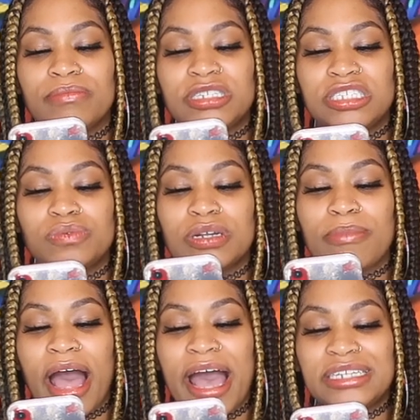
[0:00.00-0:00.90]
this is one of
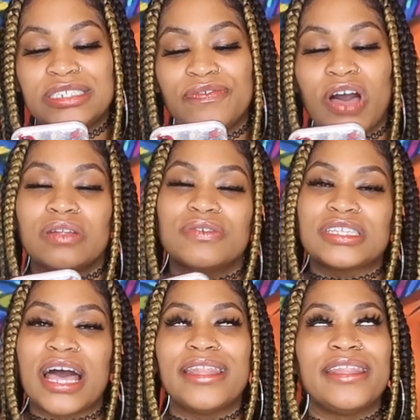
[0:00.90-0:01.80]
my IG followers.
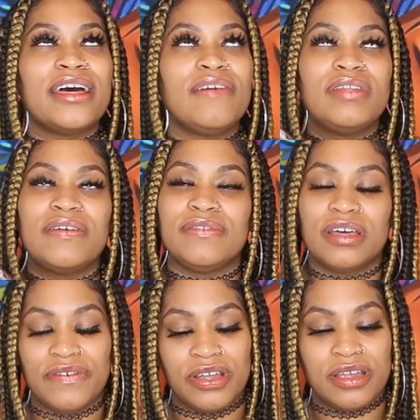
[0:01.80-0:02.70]
I love, love,
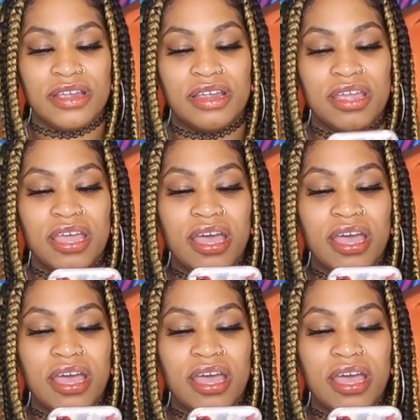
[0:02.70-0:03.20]
love her.